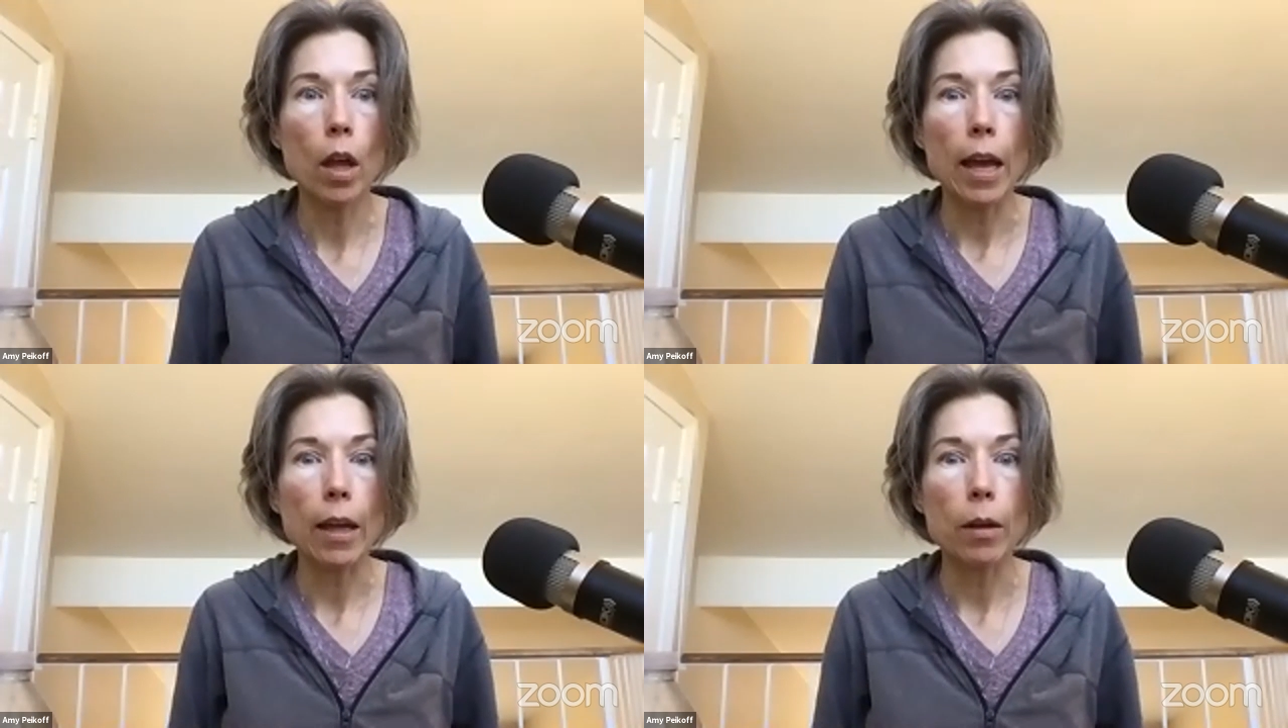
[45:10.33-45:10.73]

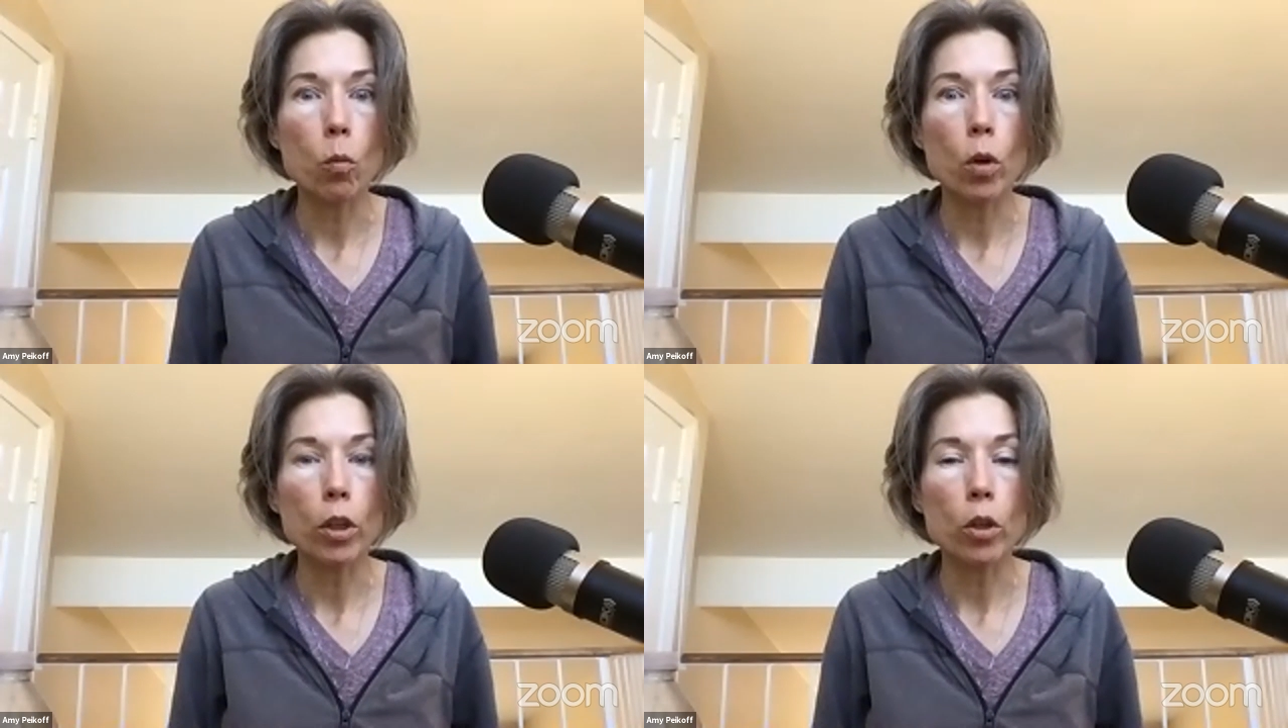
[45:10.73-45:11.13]
And
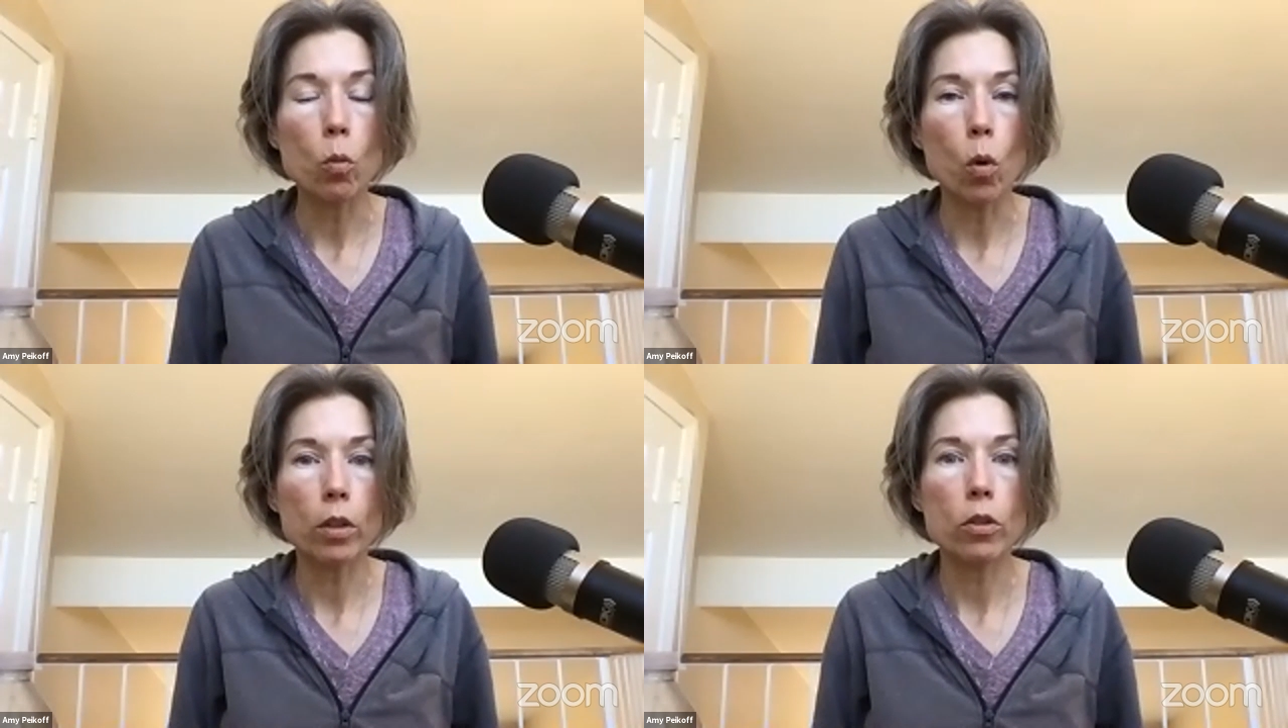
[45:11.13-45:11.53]
what you
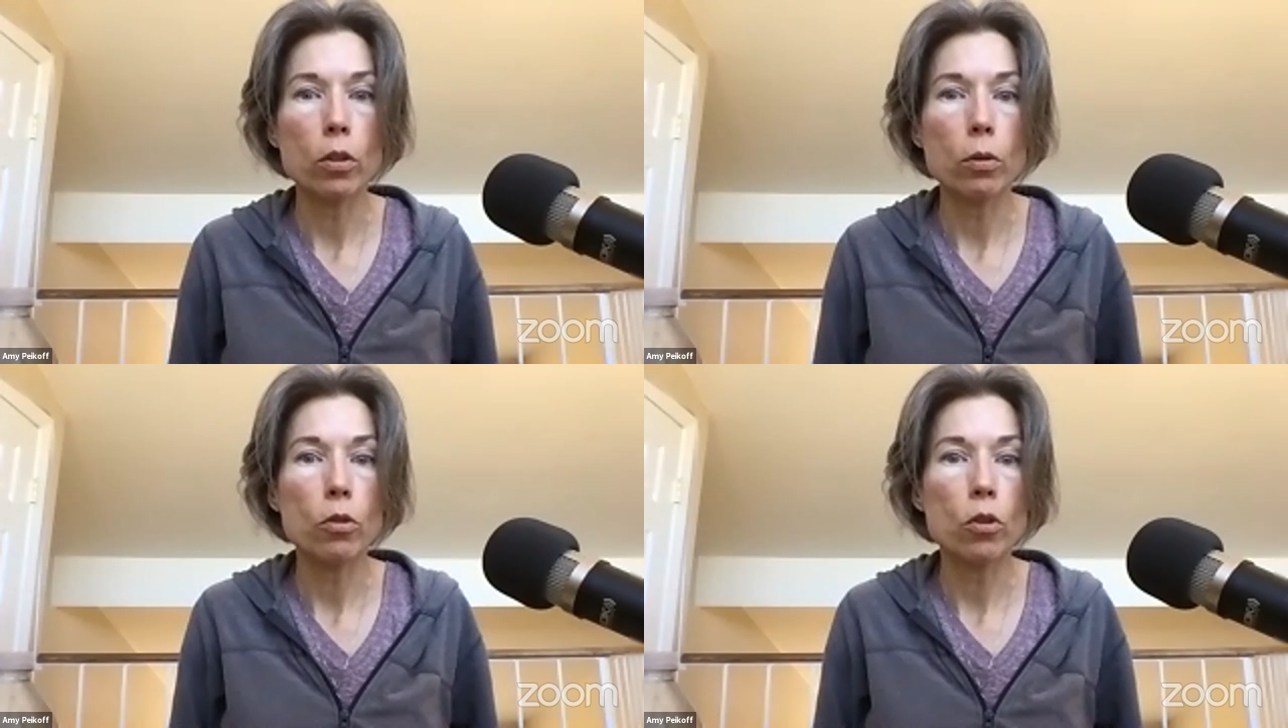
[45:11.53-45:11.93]
want to
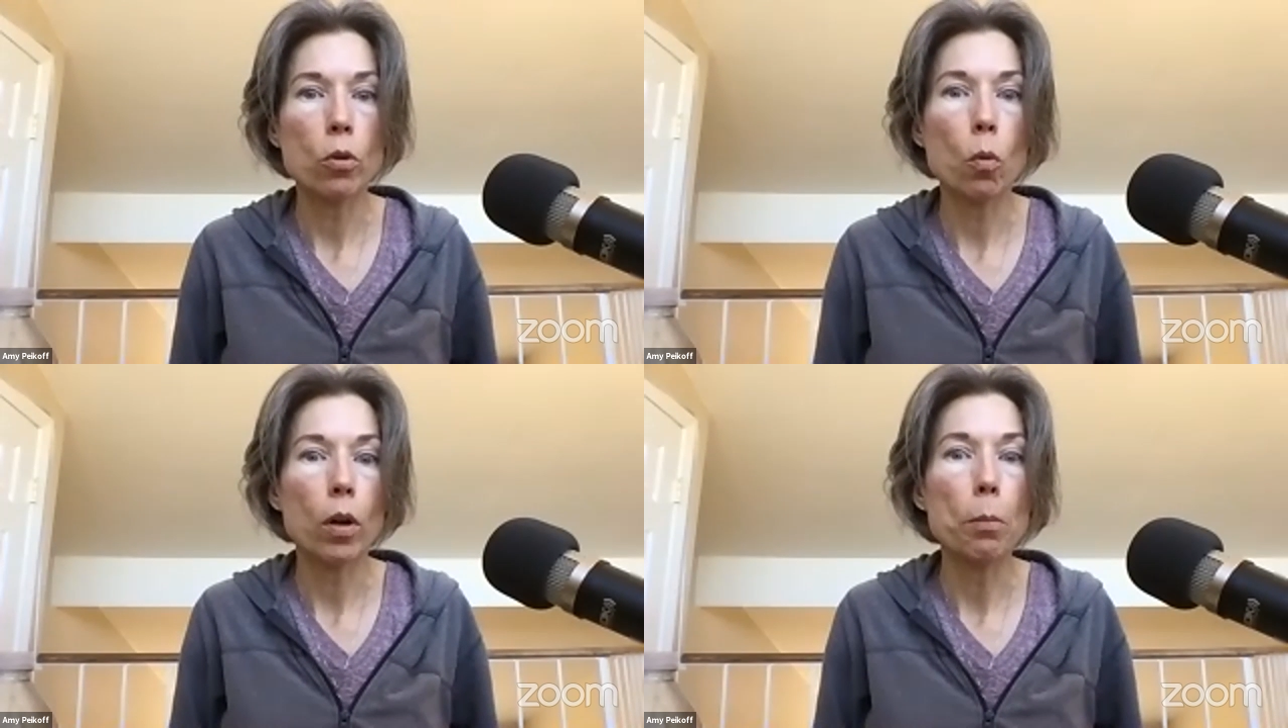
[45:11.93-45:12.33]
do is you
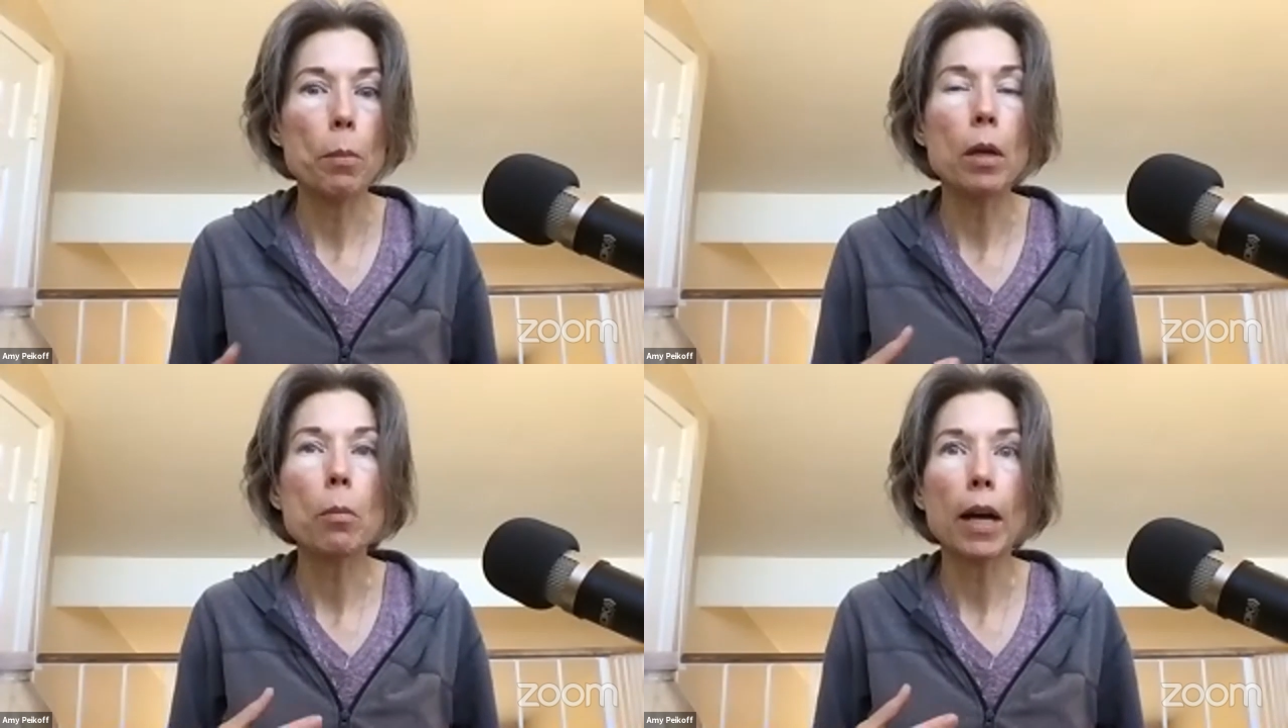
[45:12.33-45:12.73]
want to
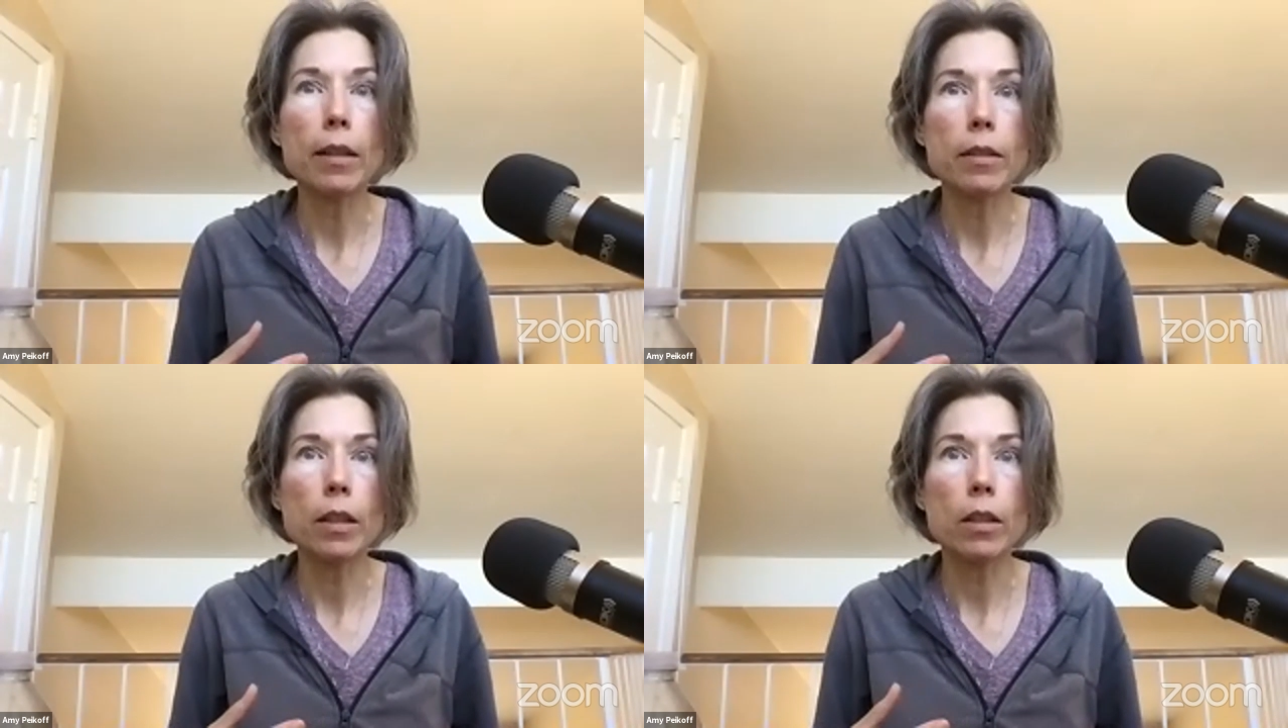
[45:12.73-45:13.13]

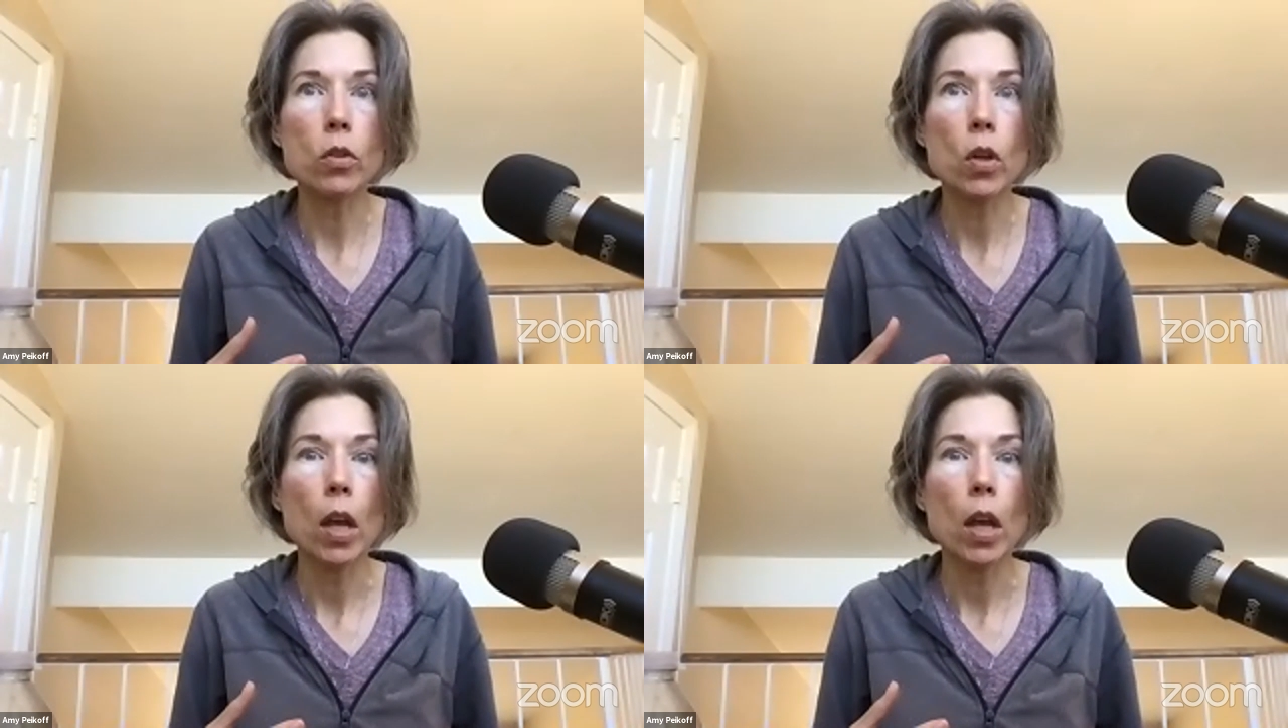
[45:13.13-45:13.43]
minimize it